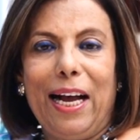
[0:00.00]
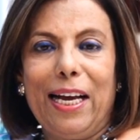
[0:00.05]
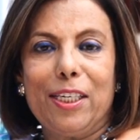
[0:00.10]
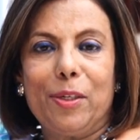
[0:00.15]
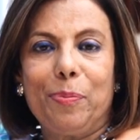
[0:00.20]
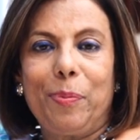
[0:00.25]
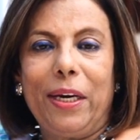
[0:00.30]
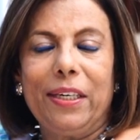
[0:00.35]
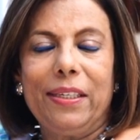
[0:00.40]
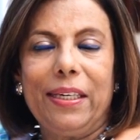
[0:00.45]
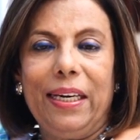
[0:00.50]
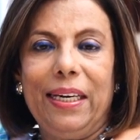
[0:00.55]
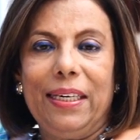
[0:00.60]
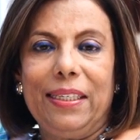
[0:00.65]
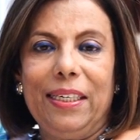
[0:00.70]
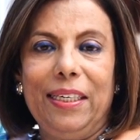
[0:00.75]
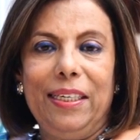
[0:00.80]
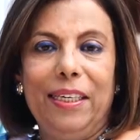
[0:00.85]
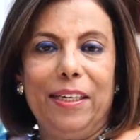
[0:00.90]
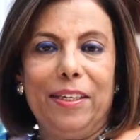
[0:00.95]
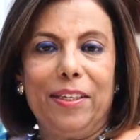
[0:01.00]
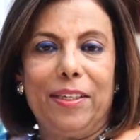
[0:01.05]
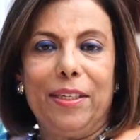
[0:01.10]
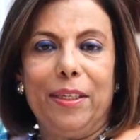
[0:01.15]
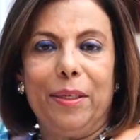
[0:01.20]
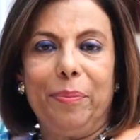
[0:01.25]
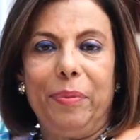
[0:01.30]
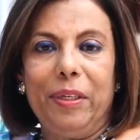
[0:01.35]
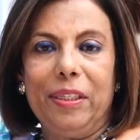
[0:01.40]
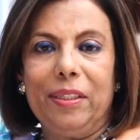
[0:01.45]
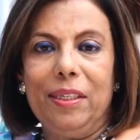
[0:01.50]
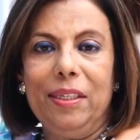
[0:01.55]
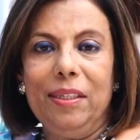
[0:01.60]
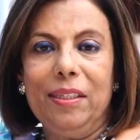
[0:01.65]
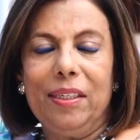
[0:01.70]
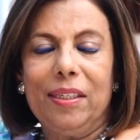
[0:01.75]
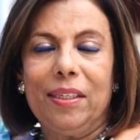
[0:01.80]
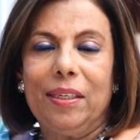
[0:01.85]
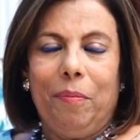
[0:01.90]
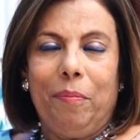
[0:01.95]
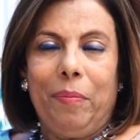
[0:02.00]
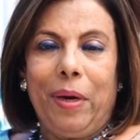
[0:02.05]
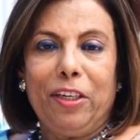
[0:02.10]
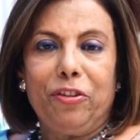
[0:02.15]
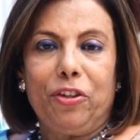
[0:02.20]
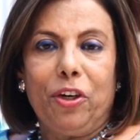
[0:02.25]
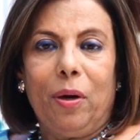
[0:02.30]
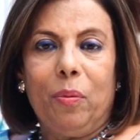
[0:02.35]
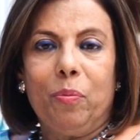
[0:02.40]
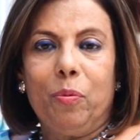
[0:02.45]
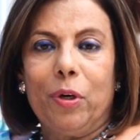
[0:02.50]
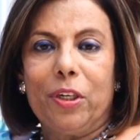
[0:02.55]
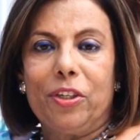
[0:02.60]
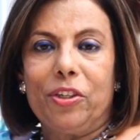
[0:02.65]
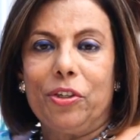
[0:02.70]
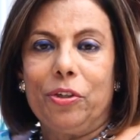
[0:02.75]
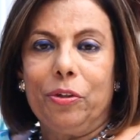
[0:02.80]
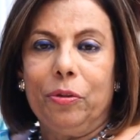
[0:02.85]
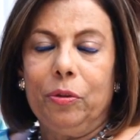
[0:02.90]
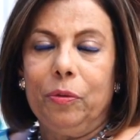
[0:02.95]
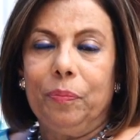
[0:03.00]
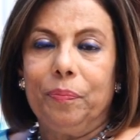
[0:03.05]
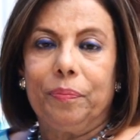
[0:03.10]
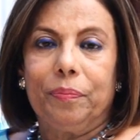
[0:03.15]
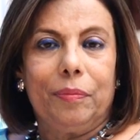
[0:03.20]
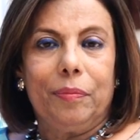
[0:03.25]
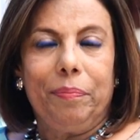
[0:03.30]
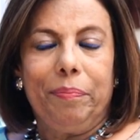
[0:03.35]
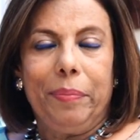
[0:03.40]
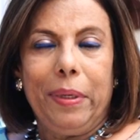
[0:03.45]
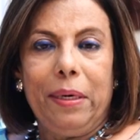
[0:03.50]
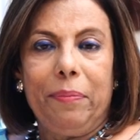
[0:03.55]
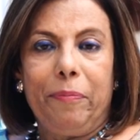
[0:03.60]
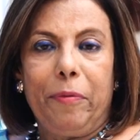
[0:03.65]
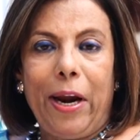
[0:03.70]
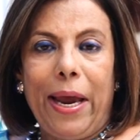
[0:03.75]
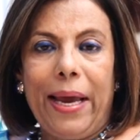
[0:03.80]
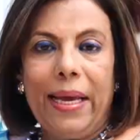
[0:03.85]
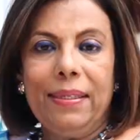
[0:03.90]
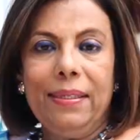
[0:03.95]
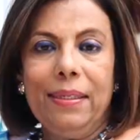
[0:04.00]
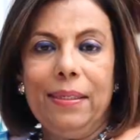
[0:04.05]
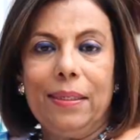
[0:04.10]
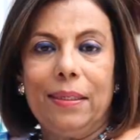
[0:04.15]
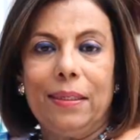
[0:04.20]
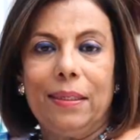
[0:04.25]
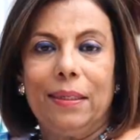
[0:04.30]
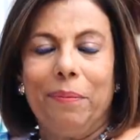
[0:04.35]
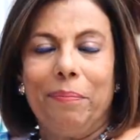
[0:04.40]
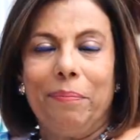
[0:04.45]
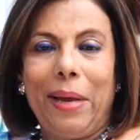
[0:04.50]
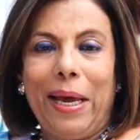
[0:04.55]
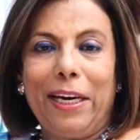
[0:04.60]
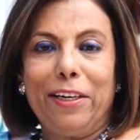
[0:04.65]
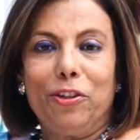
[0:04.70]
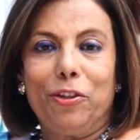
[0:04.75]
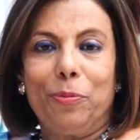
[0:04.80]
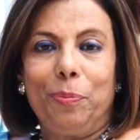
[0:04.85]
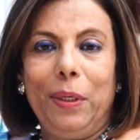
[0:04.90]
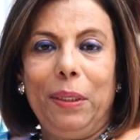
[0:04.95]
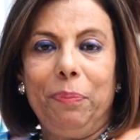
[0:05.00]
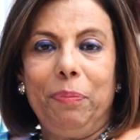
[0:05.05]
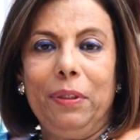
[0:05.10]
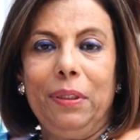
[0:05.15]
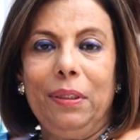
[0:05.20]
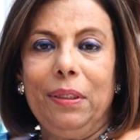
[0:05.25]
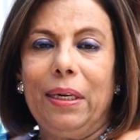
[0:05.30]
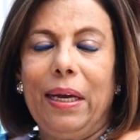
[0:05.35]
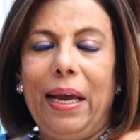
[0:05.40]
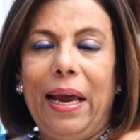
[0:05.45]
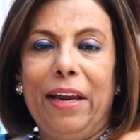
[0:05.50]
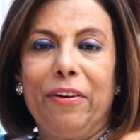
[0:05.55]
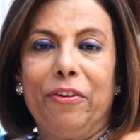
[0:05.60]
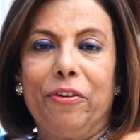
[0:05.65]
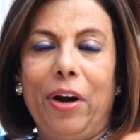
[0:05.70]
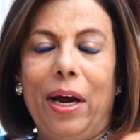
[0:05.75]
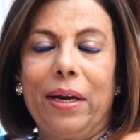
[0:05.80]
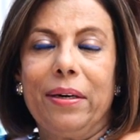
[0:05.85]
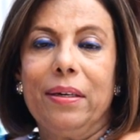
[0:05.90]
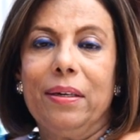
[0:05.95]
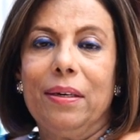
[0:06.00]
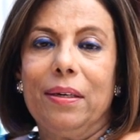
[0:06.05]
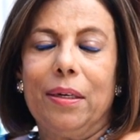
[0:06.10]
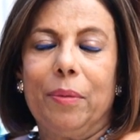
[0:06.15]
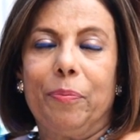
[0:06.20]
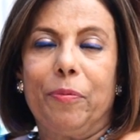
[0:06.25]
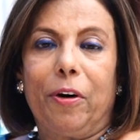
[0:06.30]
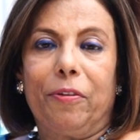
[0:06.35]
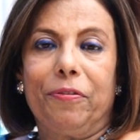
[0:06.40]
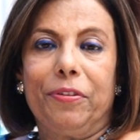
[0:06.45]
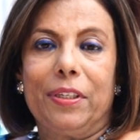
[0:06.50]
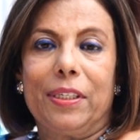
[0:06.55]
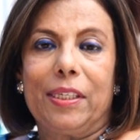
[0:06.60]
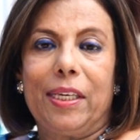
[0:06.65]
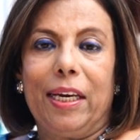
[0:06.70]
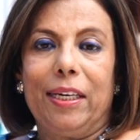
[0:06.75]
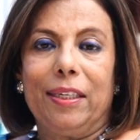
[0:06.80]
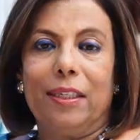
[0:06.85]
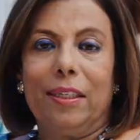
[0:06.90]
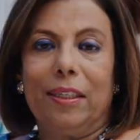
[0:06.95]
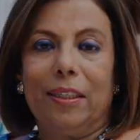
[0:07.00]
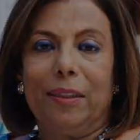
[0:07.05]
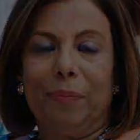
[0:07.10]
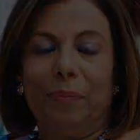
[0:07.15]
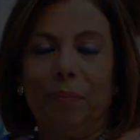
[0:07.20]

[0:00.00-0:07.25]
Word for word: I spent 18 years in the business. My job was to build brands, manage people and run a profit center.